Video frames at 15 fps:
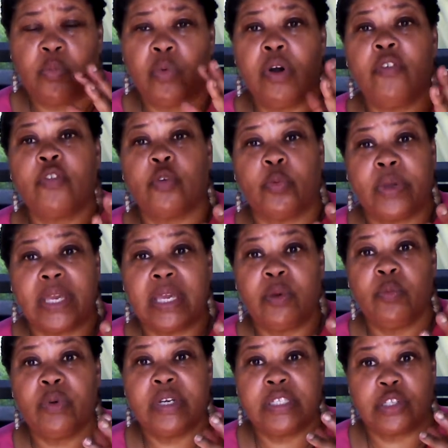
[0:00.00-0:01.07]

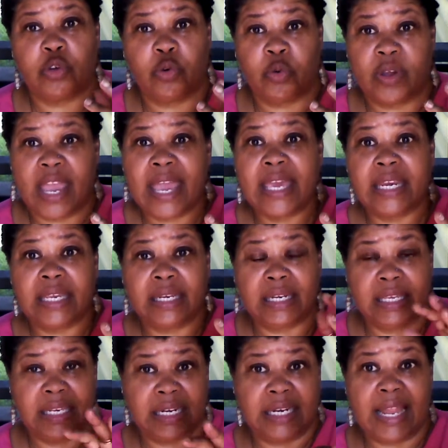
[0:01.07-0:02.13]
Wolverine was
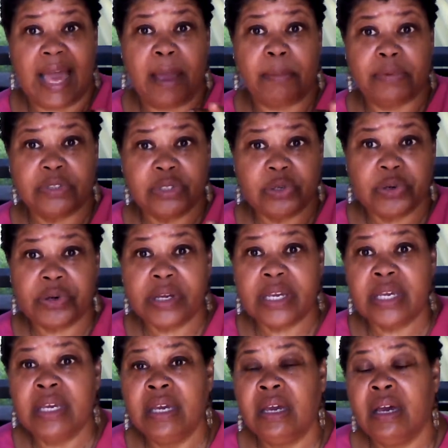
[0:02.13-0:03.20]
created in a
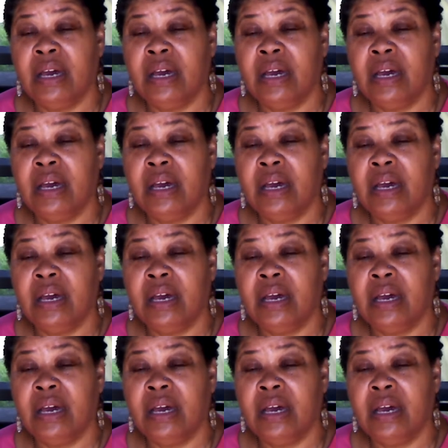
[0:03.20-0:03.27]
laboratory,